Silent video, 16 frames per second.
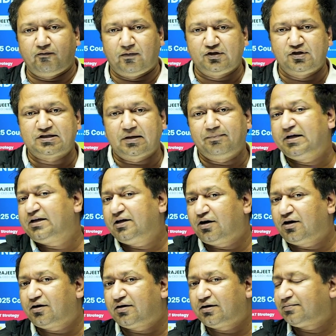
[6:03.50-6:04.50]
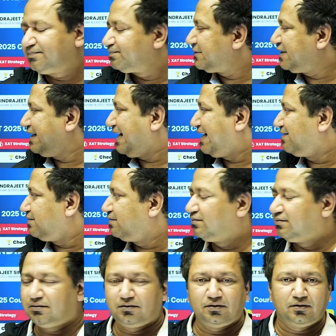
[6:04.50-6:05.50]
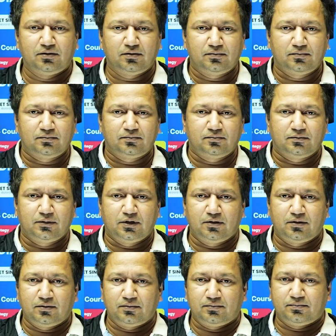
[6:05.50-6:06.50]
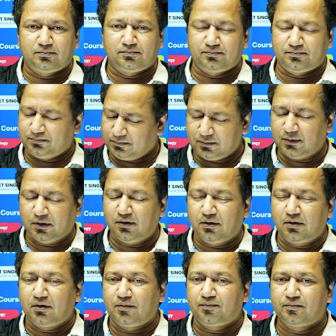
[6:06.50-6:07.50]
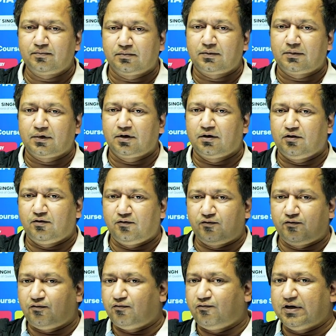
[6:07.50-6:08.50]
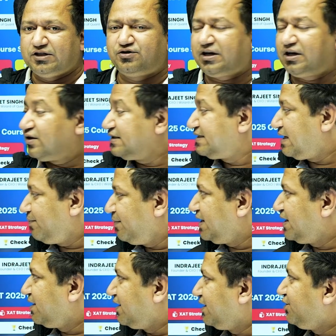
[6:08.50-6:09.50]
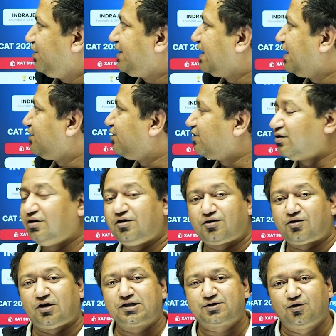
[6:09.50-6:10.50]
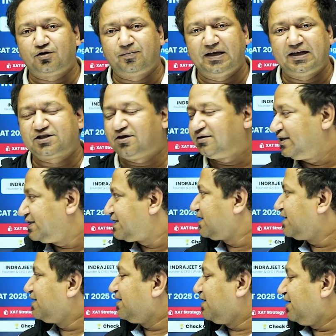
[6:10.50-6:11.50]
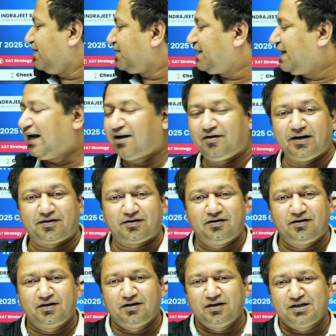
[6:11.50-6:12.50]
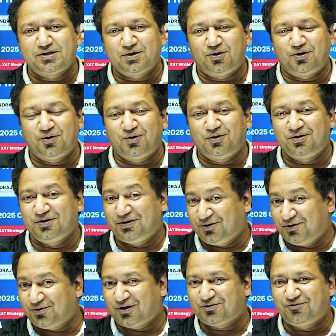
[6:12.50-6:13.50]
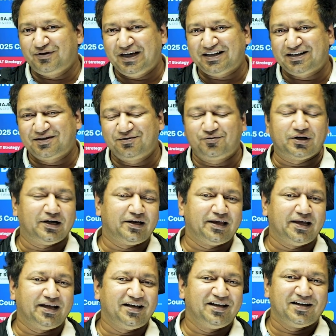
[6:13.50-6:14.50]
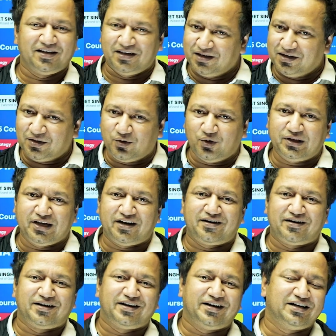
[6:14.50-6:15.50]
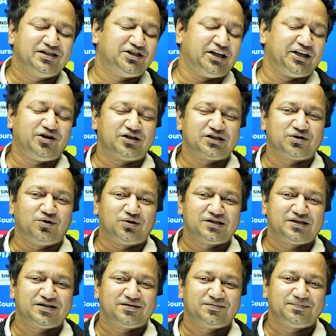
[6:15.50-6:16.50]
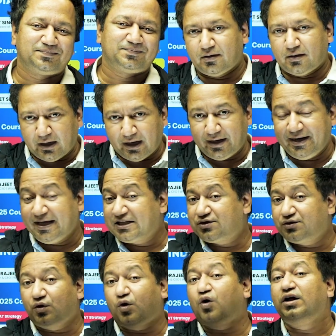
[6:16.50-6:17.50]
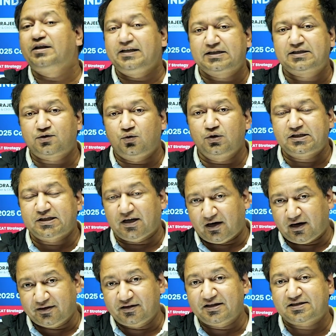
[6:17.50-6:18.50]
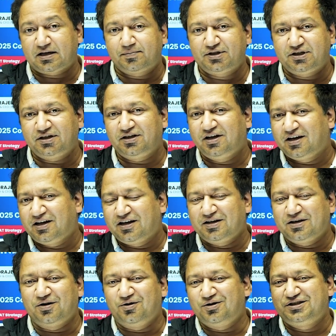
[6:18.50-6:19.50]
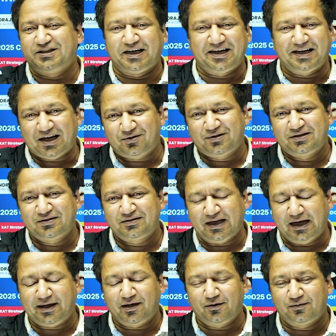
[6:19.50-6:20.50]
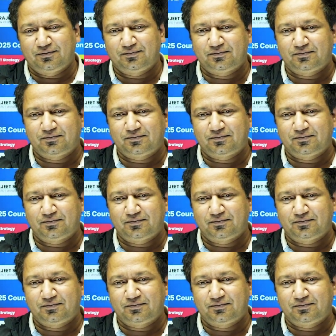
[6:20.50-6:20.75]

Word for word: Will you submit your. Once you submit, you'll get the raw score. Once you click on submit, you'll get your raw score based on this calculator. So do not wait for anything. Go there and check your scores. And links to all these tools are in the description. Go check it out. Thank you.